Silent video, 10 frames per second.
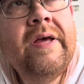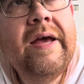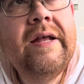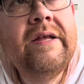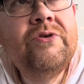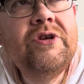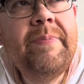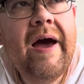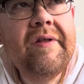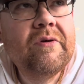And then she
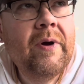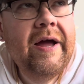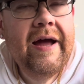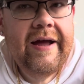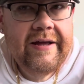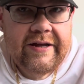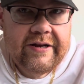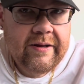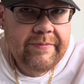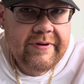passed away. I
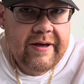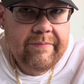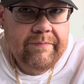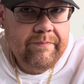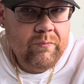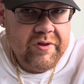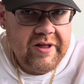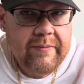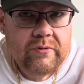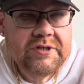ended up was
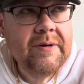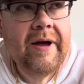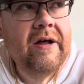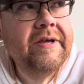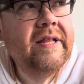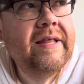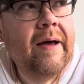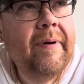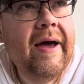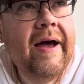able somehow to get
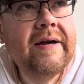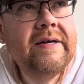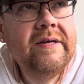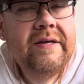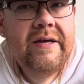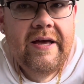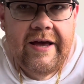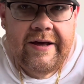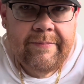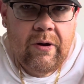that back.
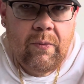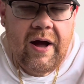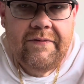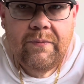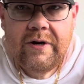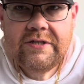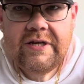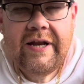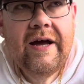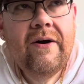And my wife wears
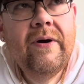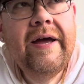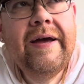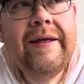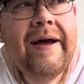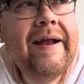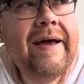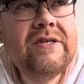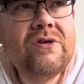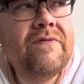it now. And I had
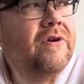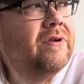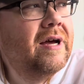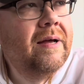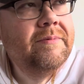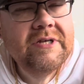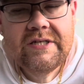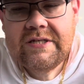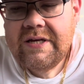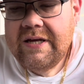asked her a few times
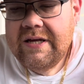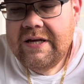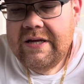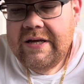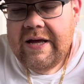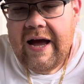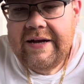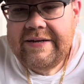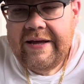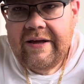because
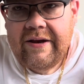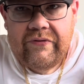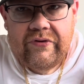I'd taken